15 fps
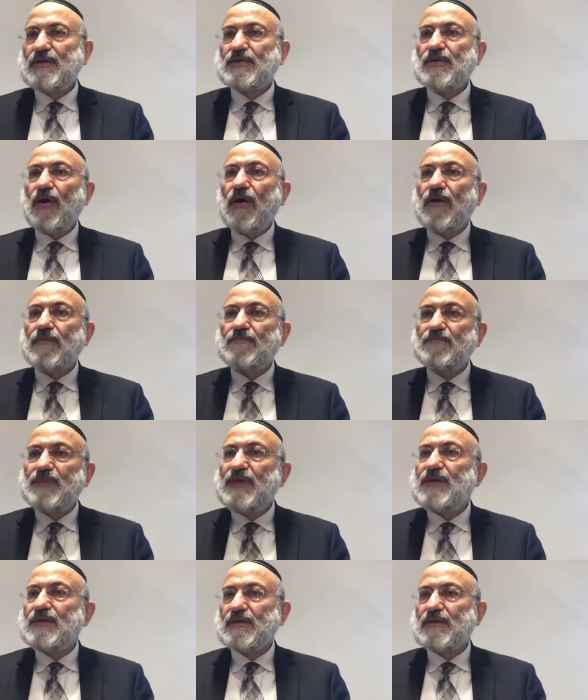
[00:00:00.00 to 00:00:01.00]
it's our
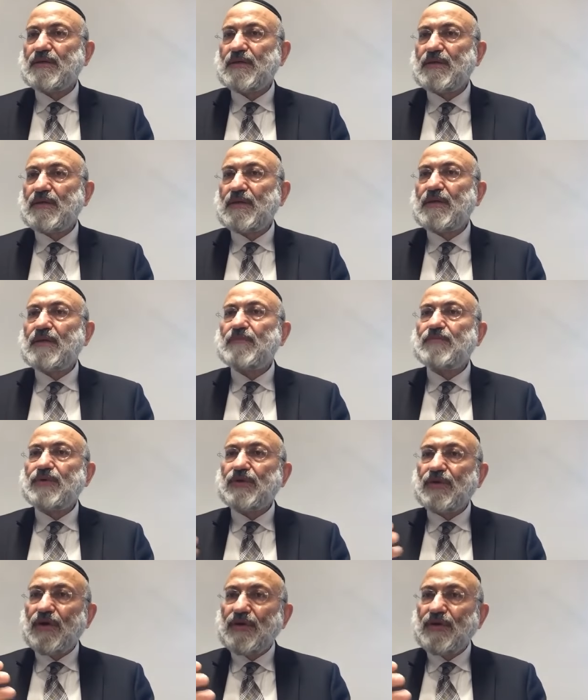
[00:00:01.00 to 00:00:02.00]
being,
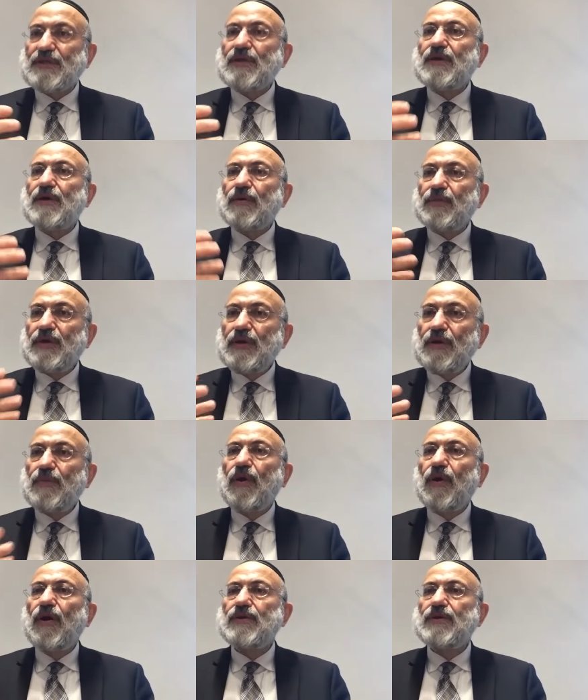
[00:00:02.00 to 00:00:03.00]
because we
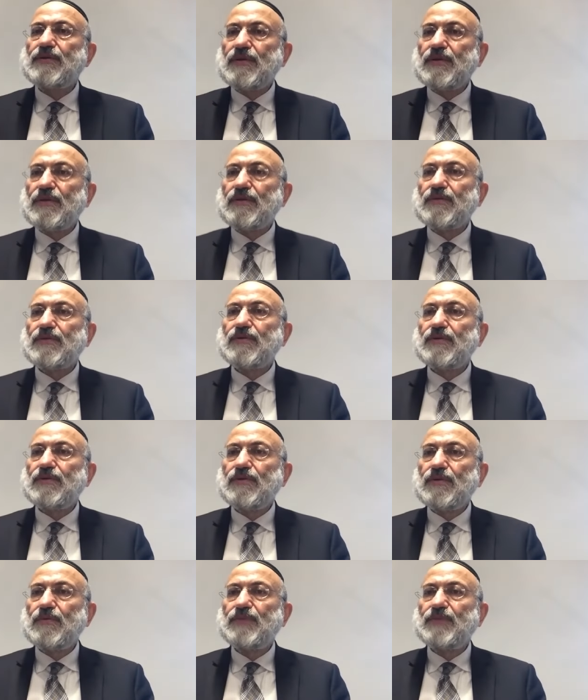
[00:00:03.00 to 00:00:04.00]
want
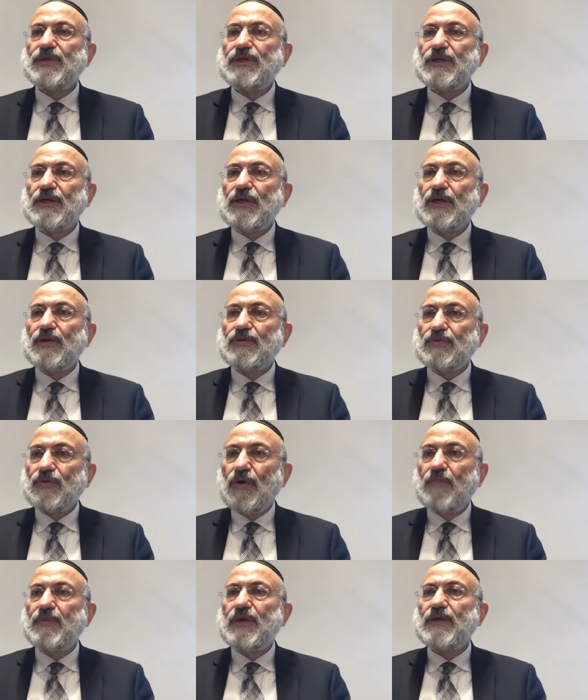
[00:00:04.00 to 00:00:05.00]
to be
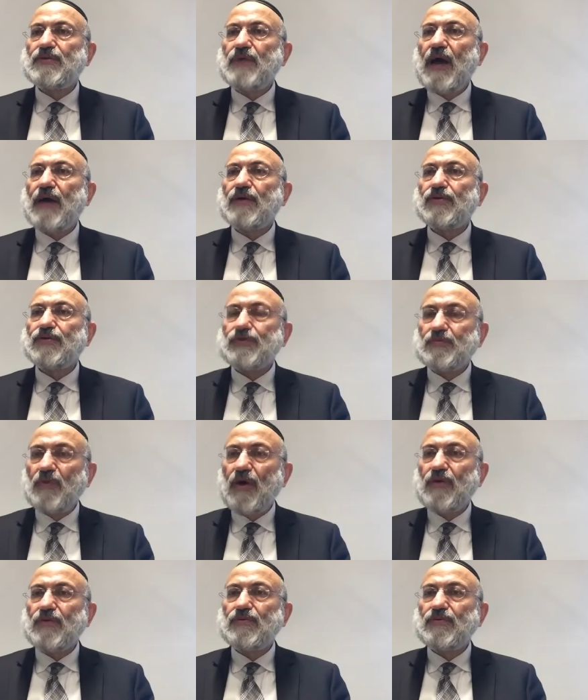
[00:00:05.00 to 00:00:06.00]
Tome HaKadosh
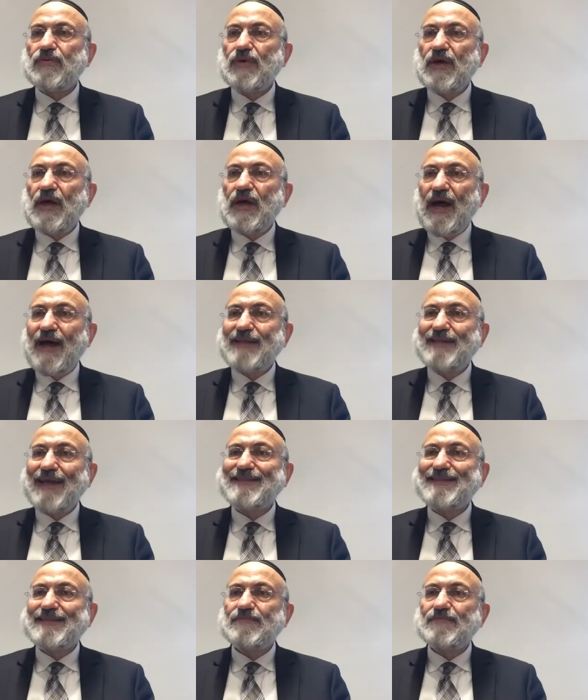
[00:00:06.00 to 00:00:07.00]
Baruch Hu, and
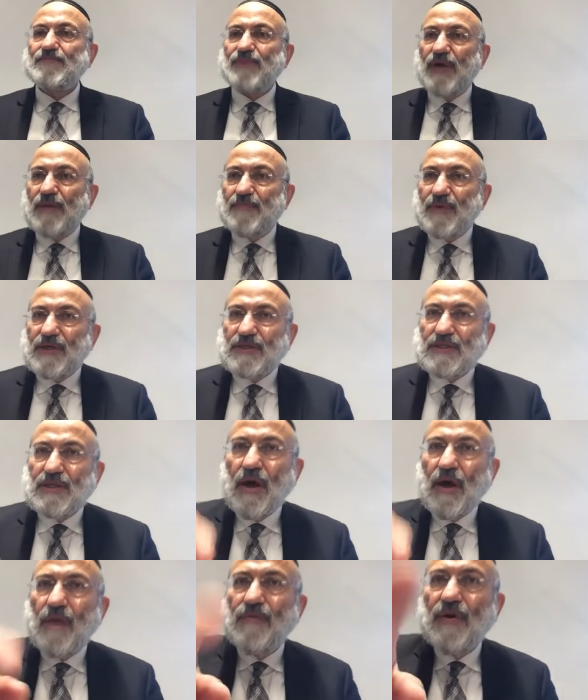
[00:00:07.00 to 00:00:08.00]
that's the purpose
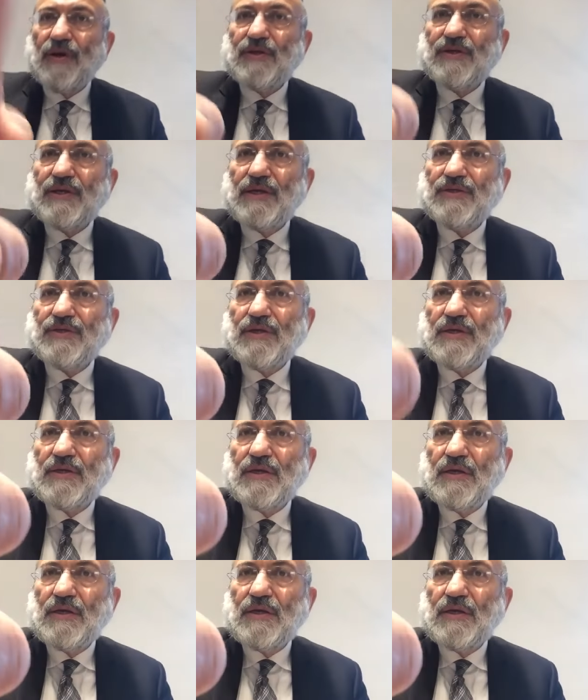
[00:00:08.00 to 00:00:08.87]
of our creation.